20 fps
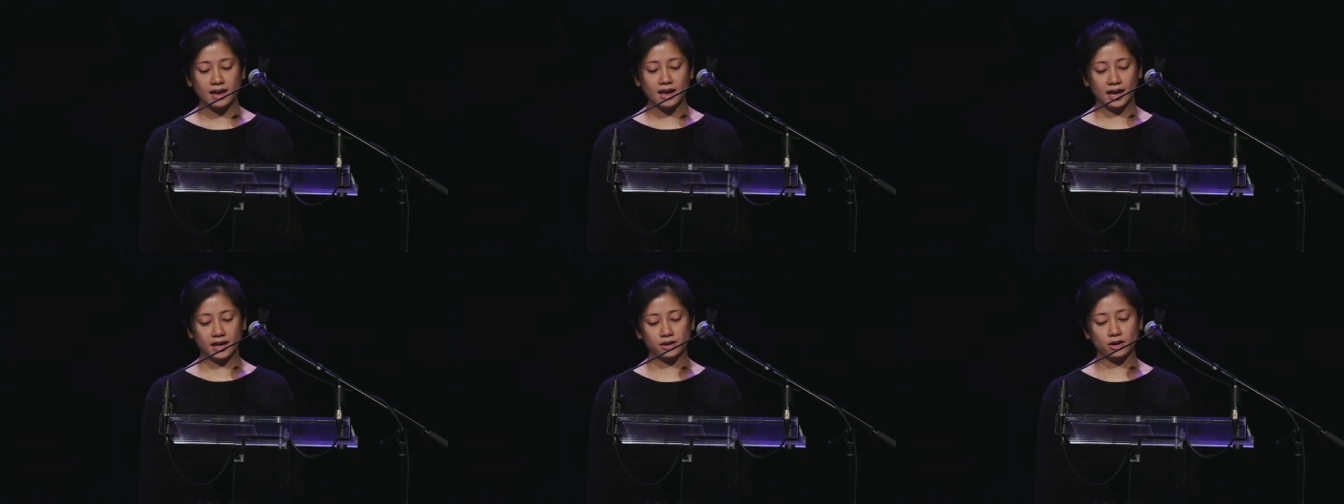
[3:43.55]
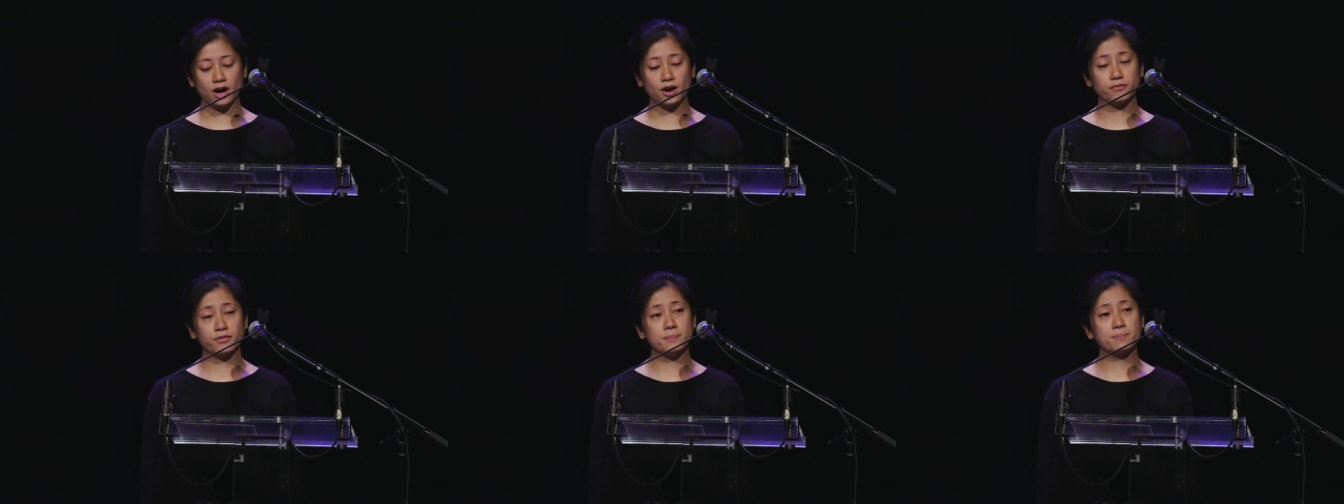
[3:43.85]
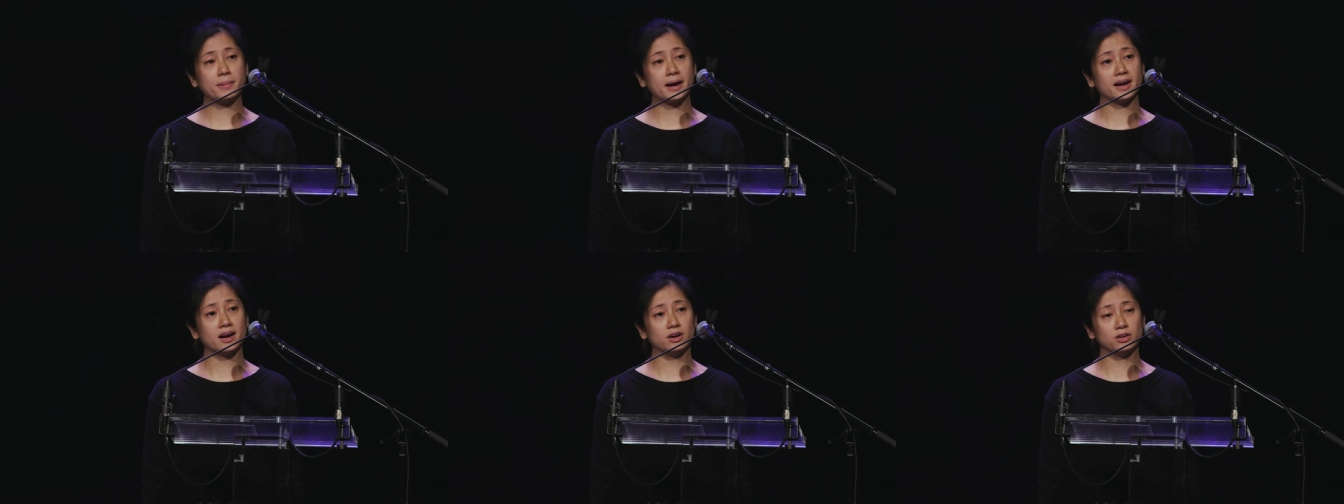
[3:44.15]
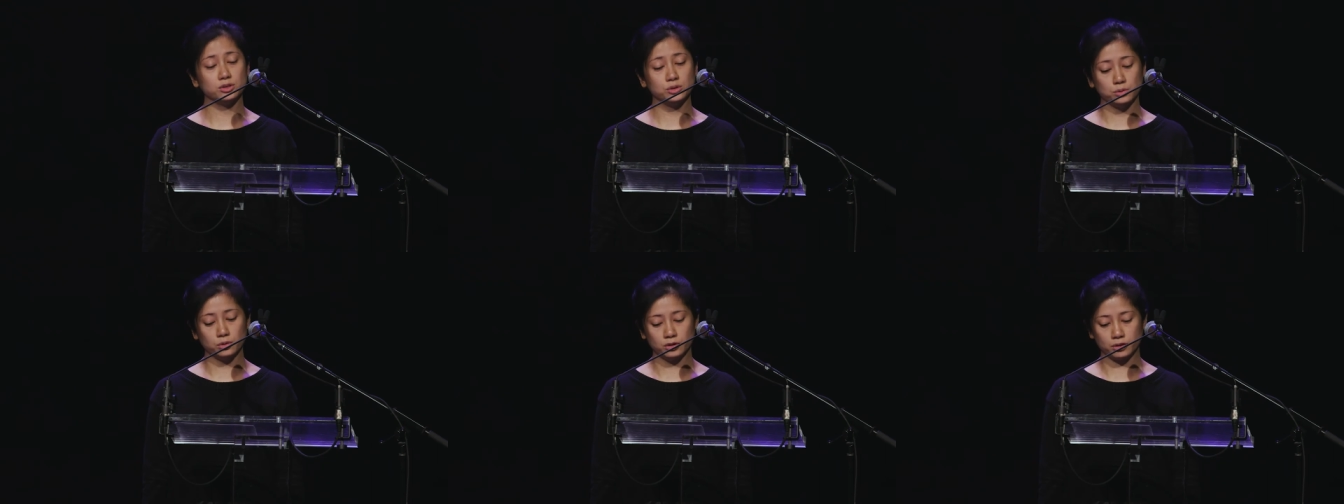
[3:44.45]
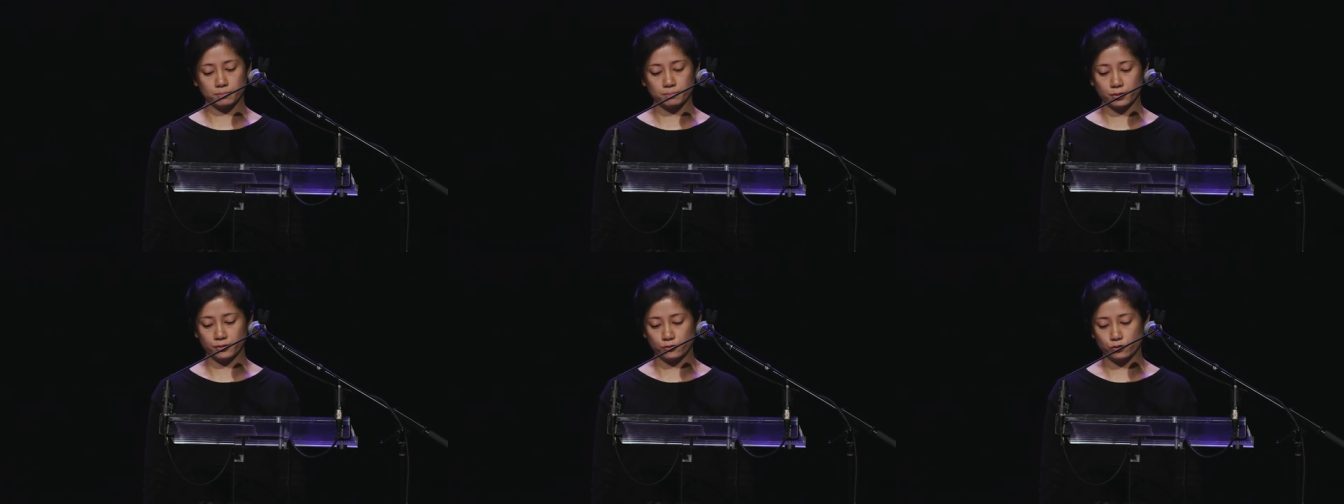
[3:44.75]
and often by our
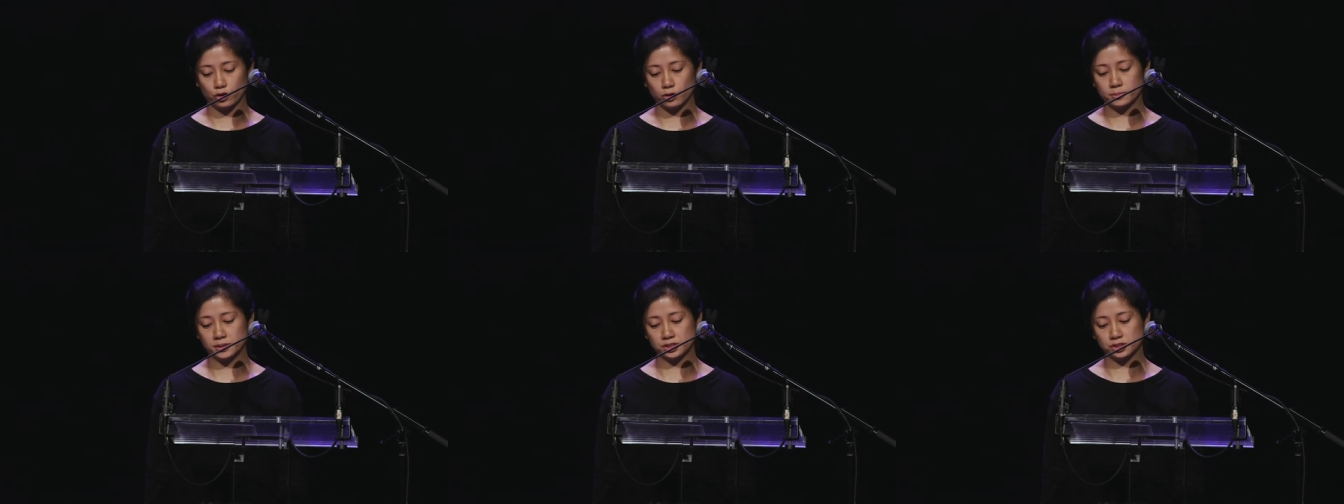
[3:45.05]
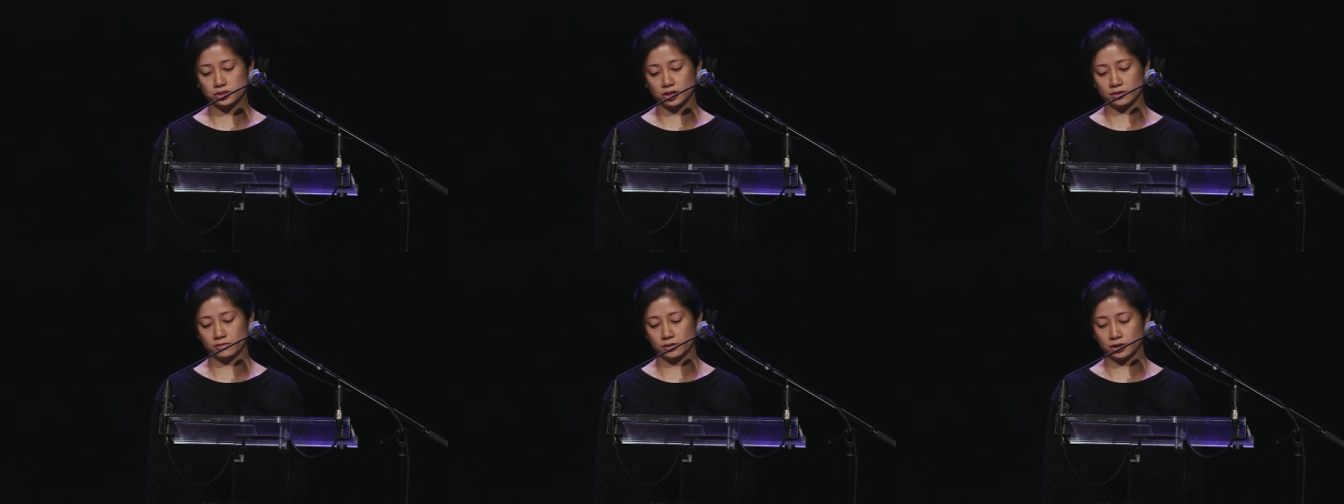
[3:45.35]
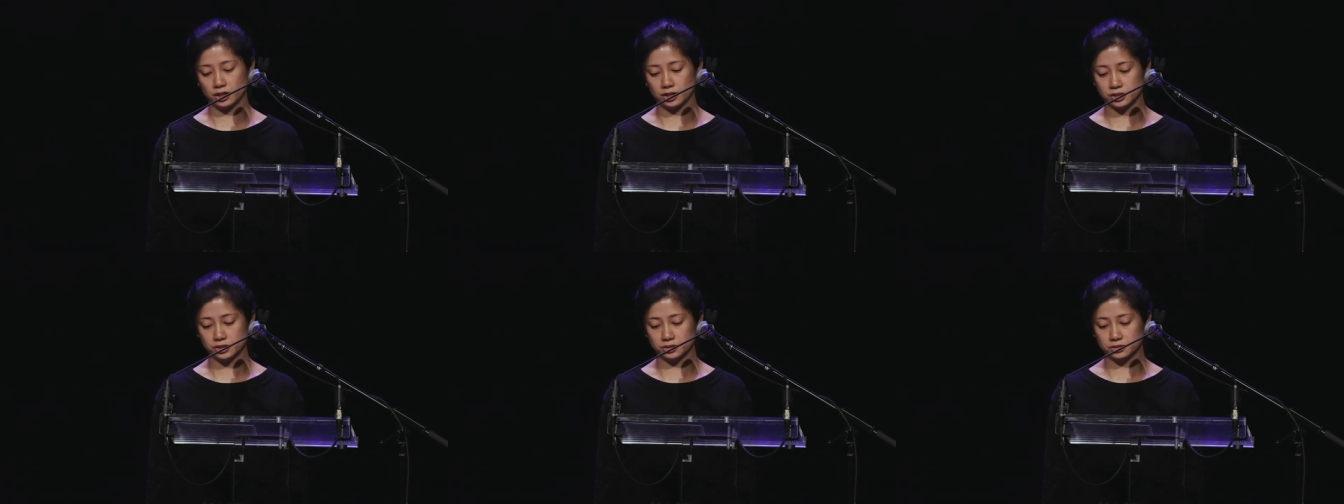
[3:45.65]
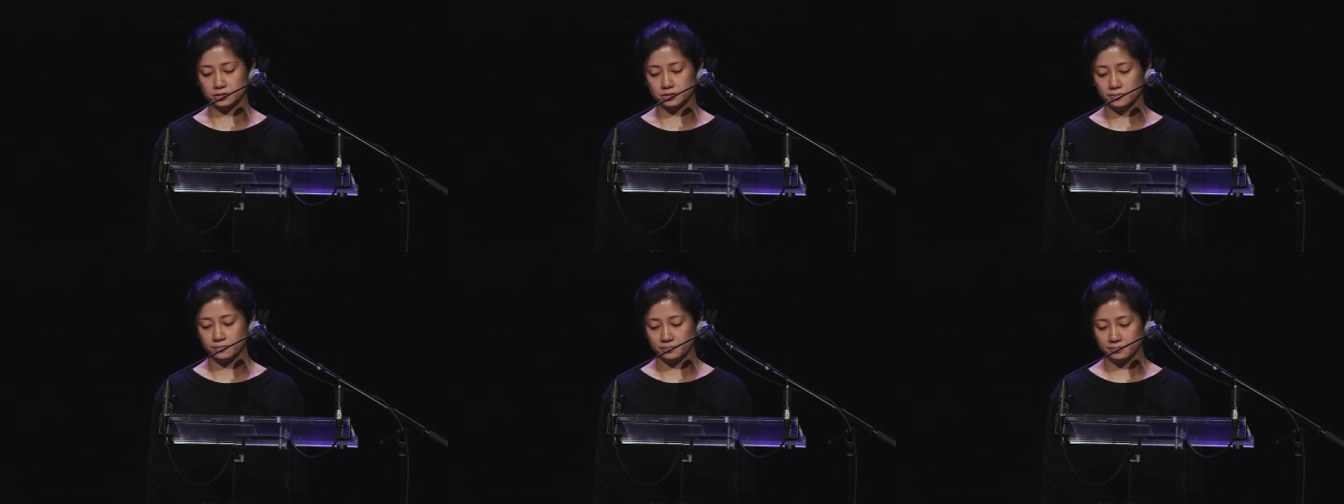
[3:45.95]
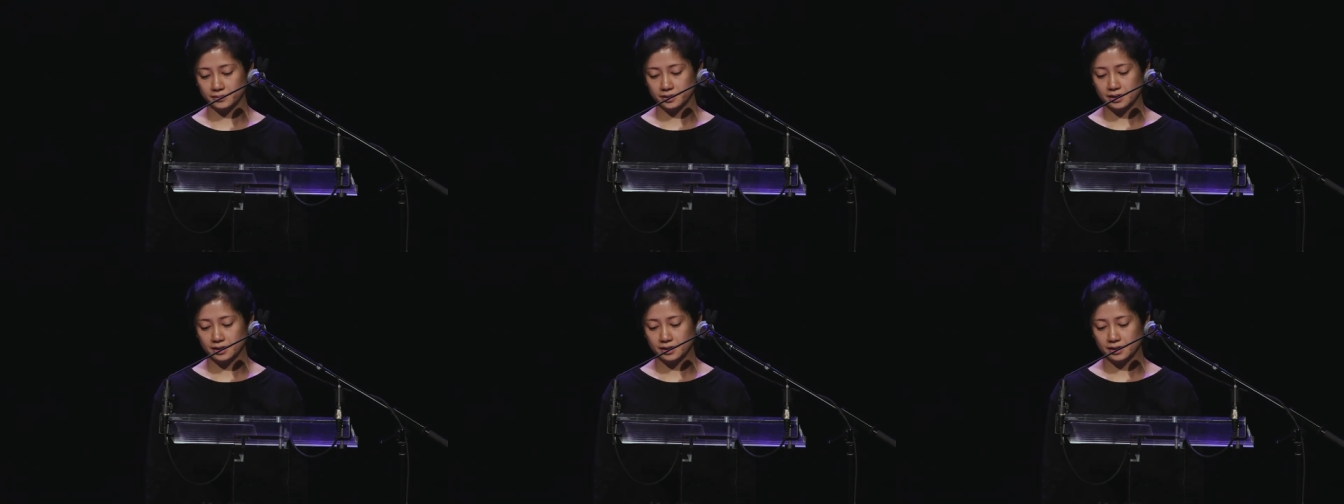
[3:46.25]
youth performers during rehearsal,